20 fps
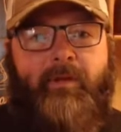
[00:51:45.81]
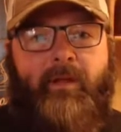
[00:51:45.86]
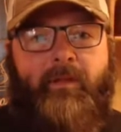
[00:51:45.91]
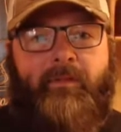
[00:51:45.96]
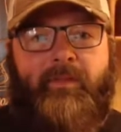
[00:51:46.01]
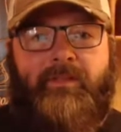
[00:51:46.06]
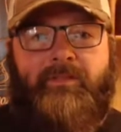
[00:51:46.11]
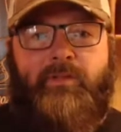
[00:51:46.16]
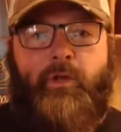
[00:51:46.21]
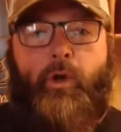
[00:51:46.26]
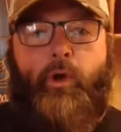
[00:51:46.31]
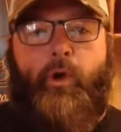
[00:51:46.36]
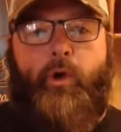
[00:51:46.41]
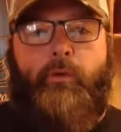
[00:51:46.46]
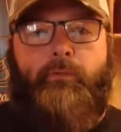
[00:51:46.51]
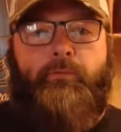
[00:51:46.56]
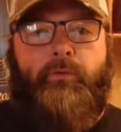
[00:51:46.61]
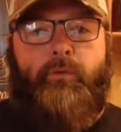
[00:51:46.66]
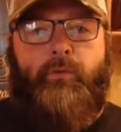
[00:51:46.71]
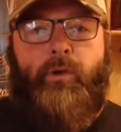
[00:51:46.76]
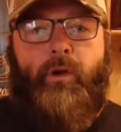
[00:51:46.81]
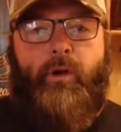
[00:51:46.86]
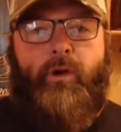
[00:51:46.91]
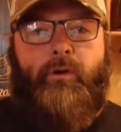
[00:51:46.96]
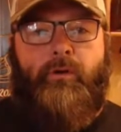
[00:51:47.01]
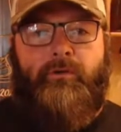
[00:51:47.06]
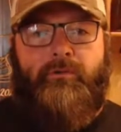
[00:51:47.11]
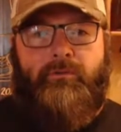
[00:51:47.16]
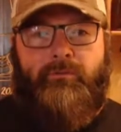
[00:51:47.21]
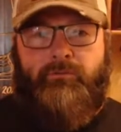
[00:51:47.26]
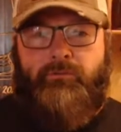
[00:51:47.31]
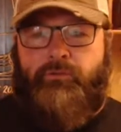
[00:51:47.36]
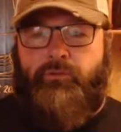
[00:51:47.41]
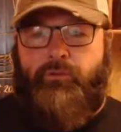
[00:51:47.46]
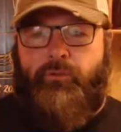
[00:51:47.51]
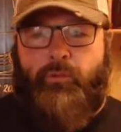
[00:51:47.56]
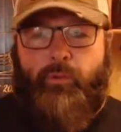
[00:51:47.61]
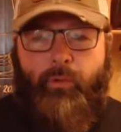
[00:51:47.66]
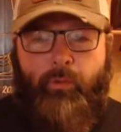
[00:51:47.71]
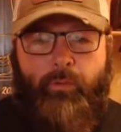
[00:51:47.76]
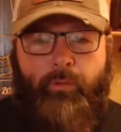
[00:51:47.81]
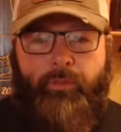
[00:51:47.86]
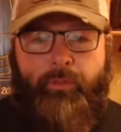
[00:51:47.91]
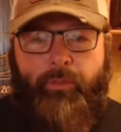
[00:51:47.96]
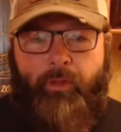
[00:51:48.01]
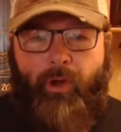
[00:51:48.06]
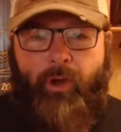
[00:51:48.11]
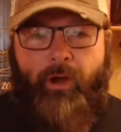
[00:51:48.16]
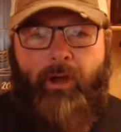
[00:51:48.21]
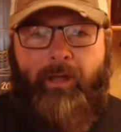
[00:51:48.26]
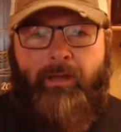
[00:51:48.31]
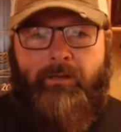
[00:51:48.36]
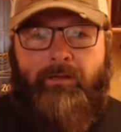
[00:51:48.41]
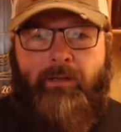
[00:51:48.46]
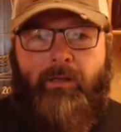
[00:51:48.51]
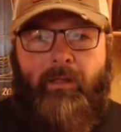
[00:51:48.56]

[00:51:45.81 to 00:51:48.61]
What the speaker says: this overall true thought